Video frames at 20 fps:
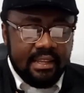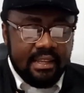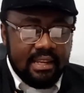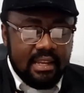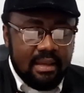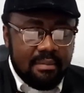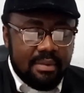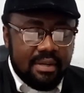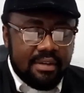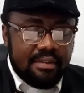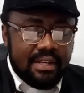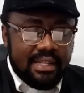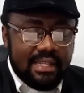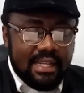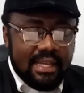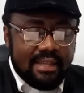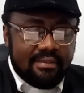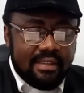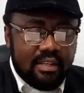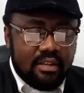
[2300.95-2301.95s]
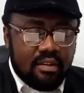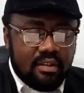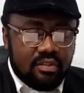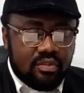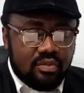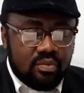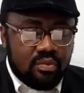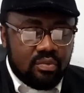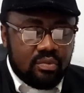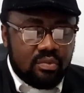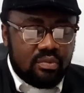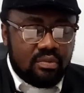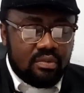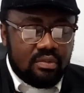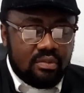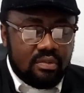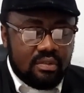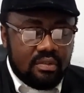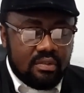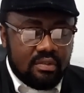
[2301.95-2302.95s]
Let me read a thing or two
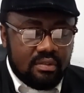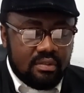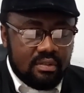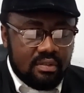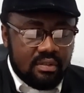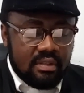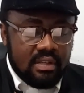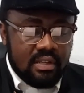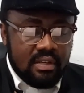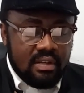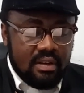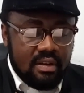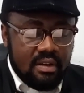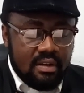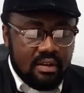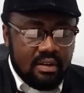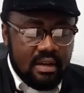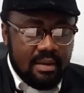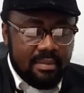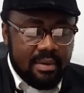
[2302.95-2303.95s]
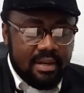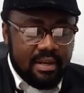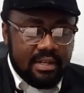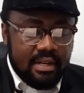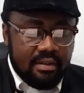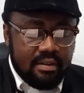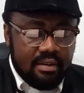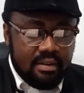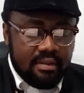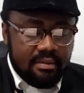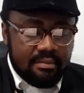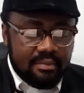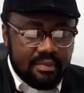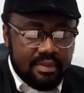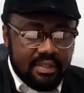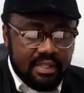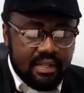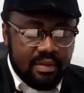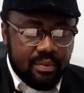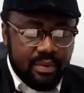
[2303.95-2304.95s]
about the ROM,
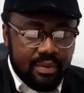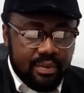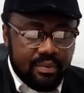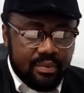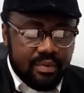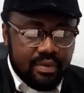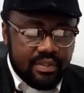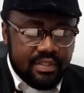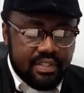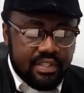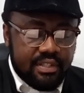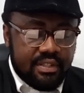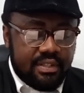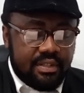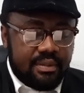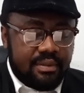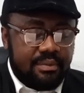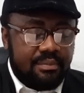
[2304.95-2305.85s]
then we will continue.